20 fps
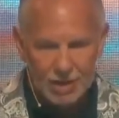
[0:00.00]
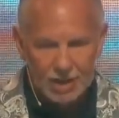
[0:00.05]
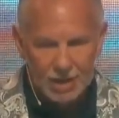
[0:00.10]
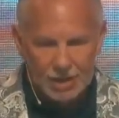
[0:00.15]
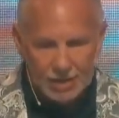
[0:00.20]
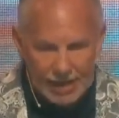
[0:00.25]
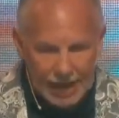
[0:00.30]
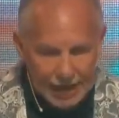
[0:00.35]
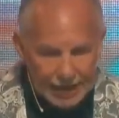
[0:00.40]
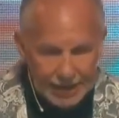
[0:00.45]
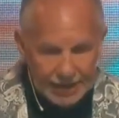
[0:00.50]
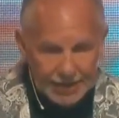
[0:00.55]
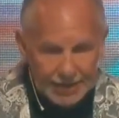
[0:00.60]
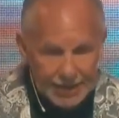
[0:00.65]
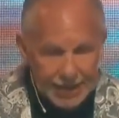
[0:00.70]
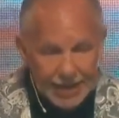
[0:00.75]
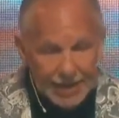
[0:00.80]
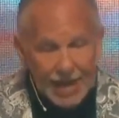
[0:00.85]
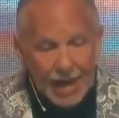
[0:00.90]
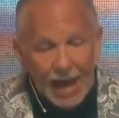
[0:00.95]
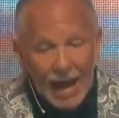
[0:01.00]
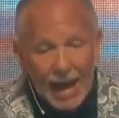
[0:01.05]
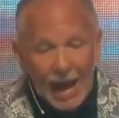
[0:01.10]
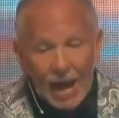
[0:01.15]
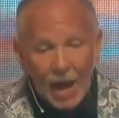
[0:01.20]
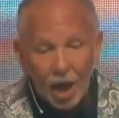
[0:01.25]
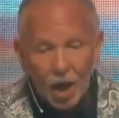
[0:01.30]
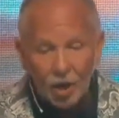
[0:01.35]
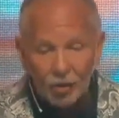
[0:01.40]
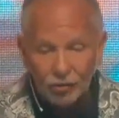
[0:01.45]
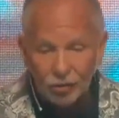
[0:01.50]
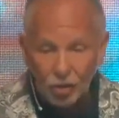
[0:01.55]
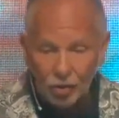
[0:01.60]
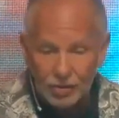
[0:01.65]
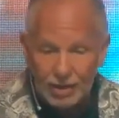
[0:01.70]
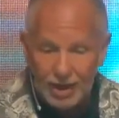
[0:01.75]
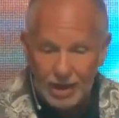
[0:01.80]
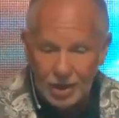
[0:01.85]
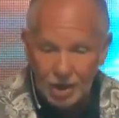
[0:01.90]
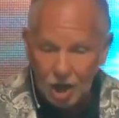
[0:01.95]
Yet indeed, I also
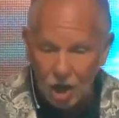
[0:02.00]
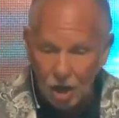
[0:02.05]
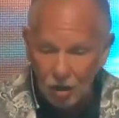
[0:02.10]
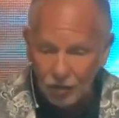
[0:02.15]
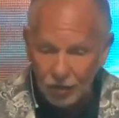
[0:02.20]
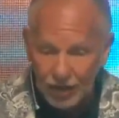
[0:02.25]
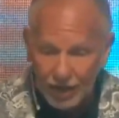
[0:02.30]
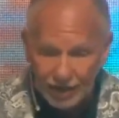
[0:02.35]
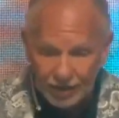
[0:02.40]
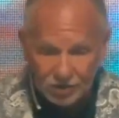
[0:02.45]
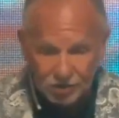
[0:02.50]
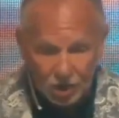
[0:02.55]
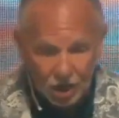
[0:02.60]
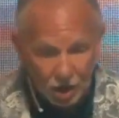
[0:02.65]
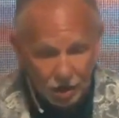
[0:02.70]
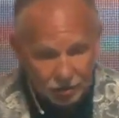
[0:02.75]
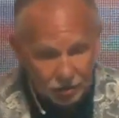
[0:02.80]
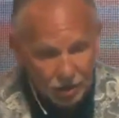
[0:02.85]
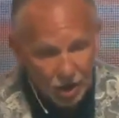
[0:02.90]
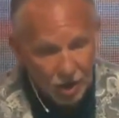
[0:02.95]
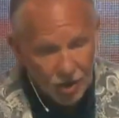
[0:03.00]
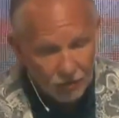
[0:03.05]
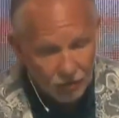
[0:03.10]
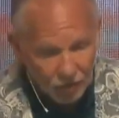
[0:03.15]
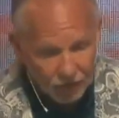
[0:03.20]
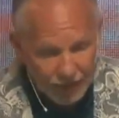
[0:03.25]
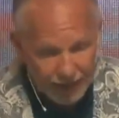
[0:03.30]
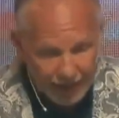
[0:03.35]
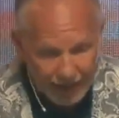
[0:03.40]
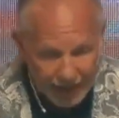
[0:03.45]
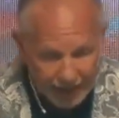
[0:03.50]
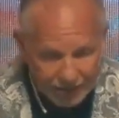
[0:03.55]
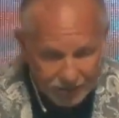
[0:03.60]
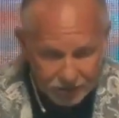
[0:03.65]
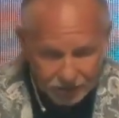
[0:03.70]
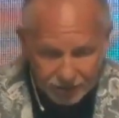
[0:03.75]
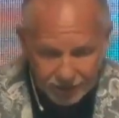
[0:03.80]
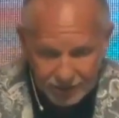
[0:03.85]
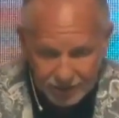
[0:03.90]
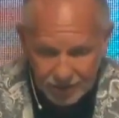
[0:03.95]
count all things lost for the
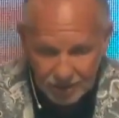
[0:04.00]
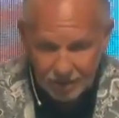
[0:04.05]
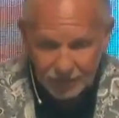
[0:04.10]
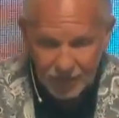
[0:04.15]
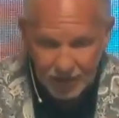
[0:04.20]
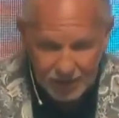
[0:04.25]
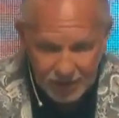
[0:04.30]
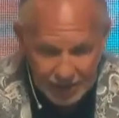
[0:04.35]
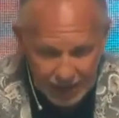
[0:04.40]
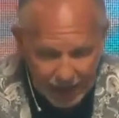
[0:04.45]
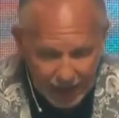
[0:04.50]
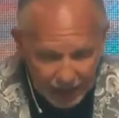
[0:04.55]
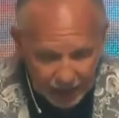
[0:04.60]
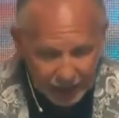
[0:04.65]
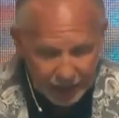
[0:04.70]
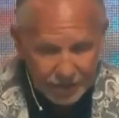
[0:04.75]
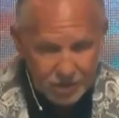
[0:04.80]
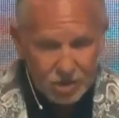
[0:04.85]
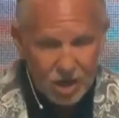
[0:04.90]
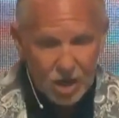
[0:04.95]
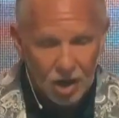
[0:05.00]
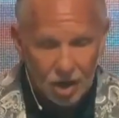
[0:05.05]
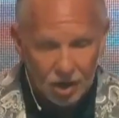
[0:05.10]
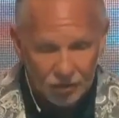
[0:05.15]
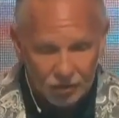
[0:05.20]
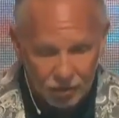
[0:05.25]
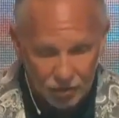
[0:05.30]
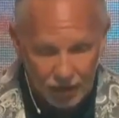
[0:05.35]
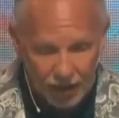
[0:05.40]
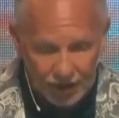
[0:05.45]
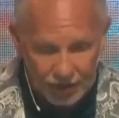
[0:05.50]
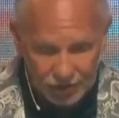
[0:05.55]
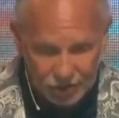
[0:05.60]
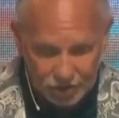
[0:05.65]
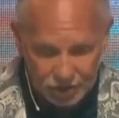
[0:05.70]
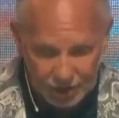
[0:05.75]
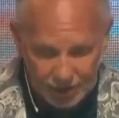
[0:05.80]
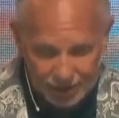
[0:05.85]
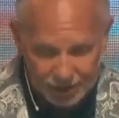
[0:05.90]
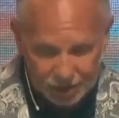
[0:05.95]
excellence of the knowledge of Christ
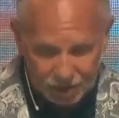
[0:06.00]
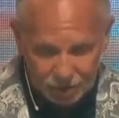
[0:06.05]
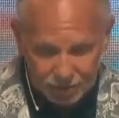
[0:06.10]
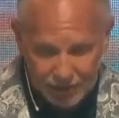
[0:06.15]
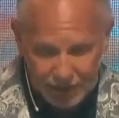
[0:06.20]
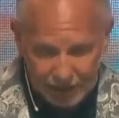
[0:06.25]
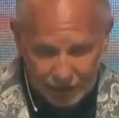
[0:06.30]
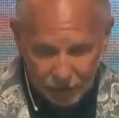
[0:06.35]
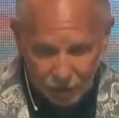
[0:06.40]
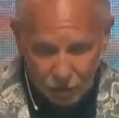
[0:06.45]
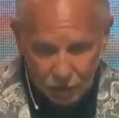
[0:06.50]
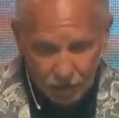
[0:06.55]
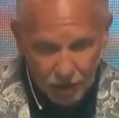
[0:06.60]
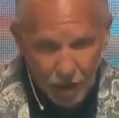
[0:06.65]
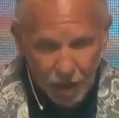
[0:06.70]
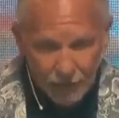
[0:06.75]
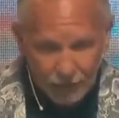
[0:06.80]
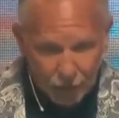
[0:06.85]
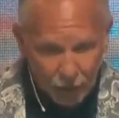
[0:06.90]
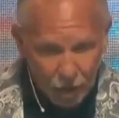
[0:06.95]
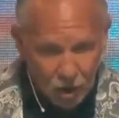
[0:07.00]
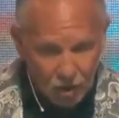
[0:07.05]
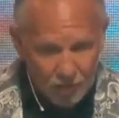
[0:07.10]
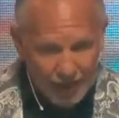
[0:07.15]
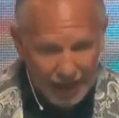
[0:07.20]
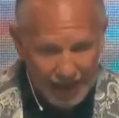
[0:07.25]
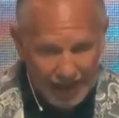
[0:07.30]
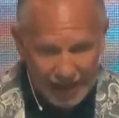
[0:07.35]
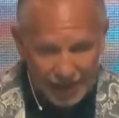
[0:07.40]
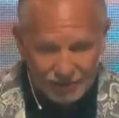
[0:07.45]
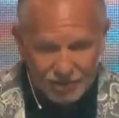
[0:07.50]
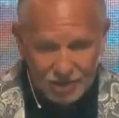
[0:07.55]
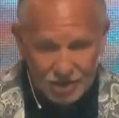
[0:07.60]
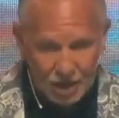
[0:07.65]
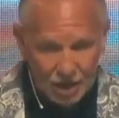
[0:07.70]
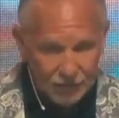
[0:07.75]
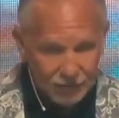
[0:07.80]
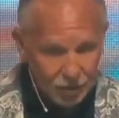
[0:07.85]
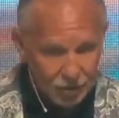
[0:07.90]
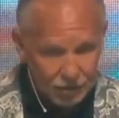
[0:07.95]
Jesus my Lord, for whom I have
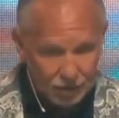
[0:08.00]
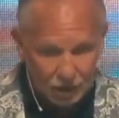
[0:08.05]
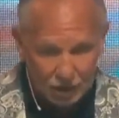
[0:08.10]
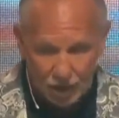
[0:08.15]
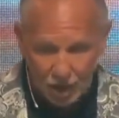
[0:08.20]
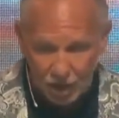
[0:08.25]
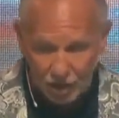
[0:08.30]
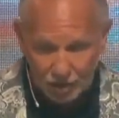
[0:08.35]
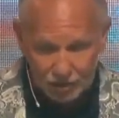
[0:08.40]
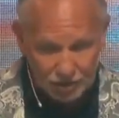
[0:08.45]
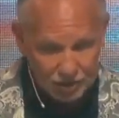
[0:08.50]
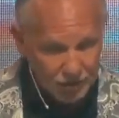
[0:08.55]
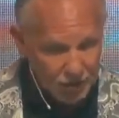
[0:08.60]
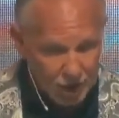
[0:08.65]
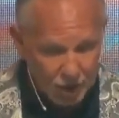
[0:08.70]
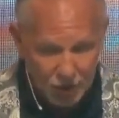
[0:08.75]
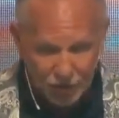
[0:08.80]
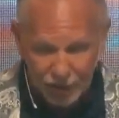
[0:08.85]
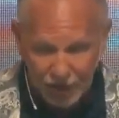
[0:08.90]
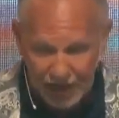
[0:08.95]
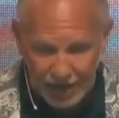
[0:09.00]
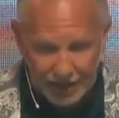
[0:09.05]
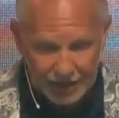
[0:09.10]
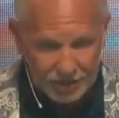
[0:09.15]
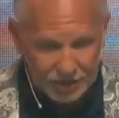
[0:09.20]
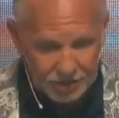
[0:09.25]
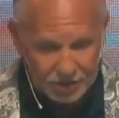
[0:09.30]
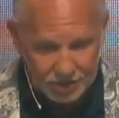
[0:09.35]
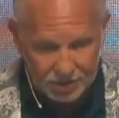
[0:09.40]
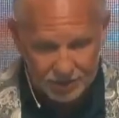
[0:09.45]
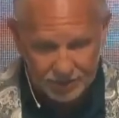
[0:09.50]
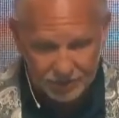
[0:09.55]
suffered the loss of all things.